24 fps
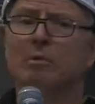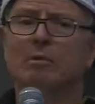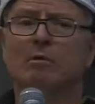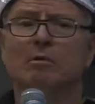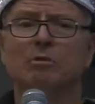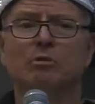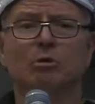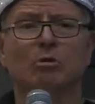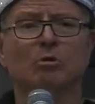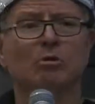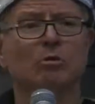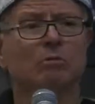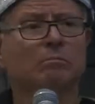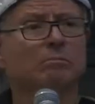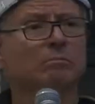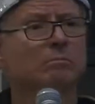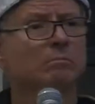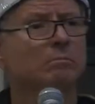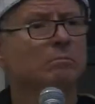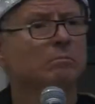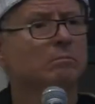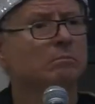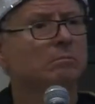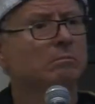So,
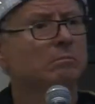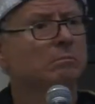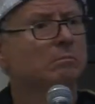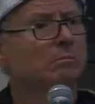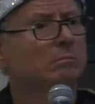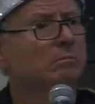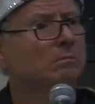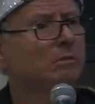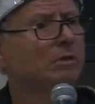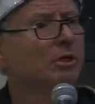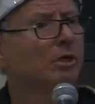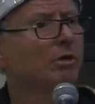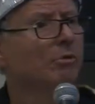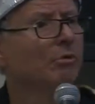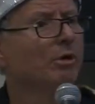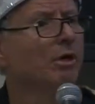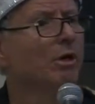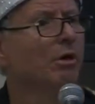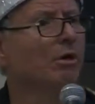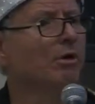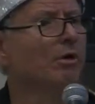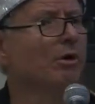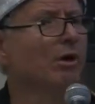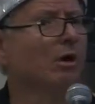here we
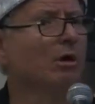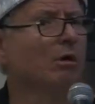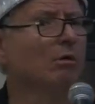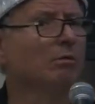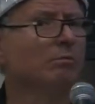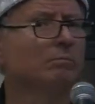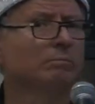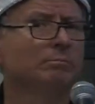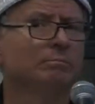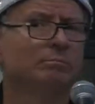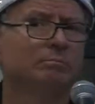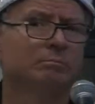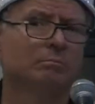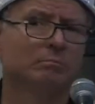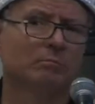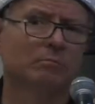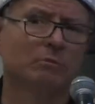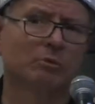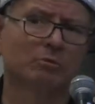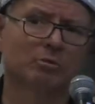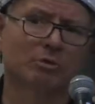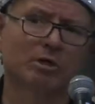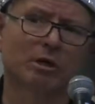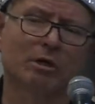are now.
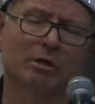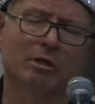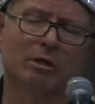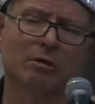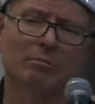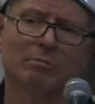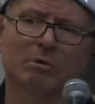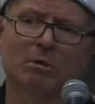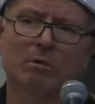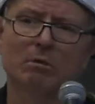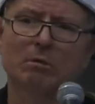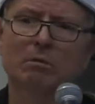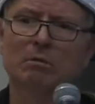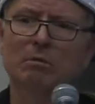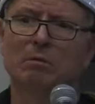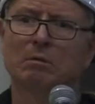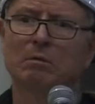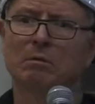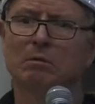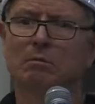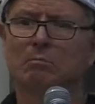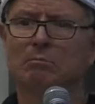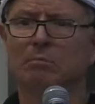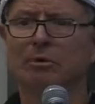We're talking about
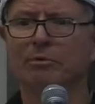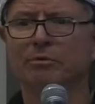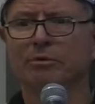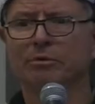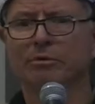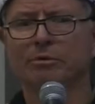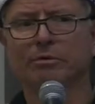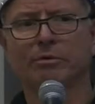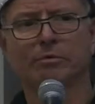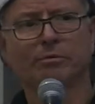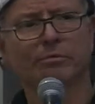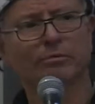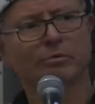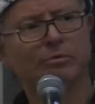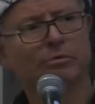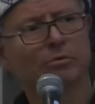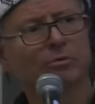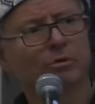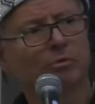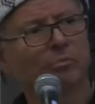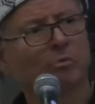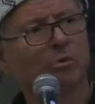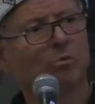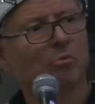Mother Earth,
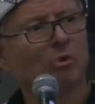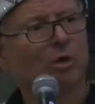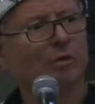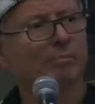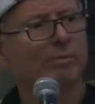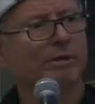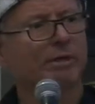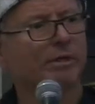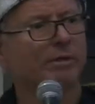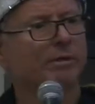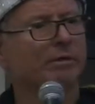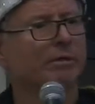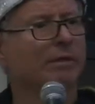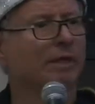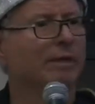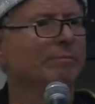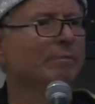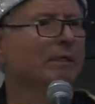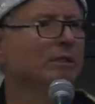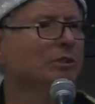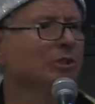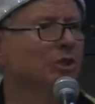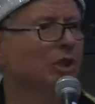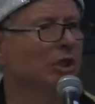global warming,
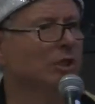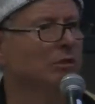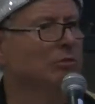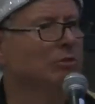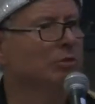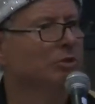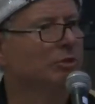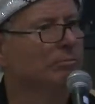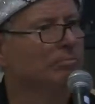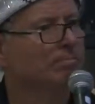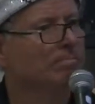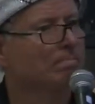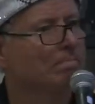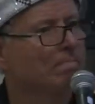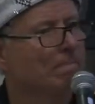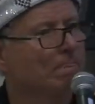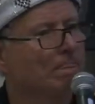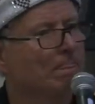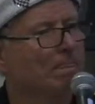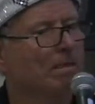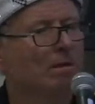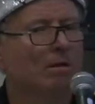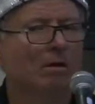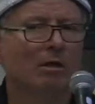climate change.
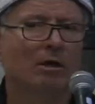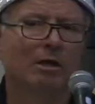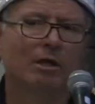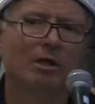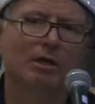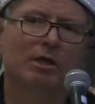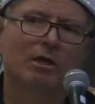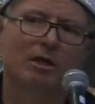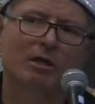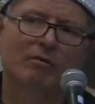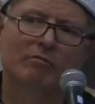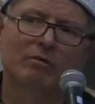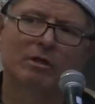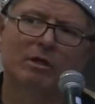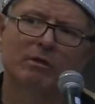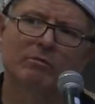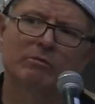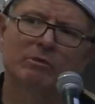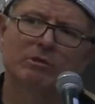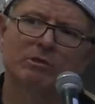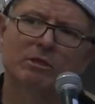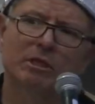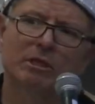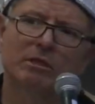If any of
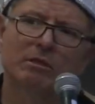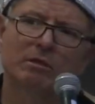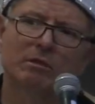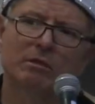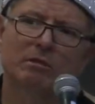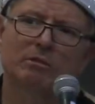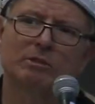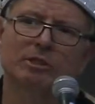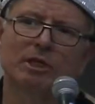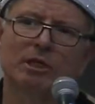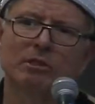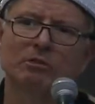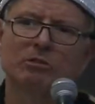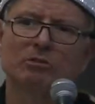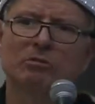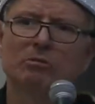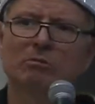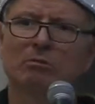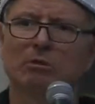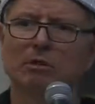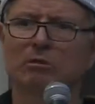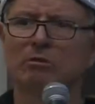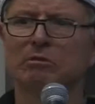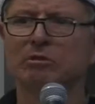you get a chance
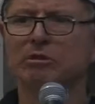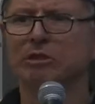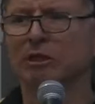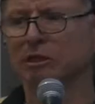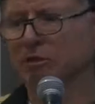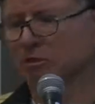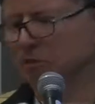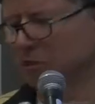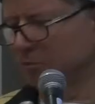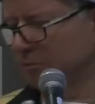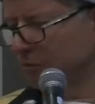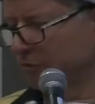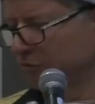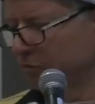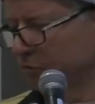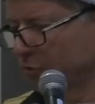to understand some of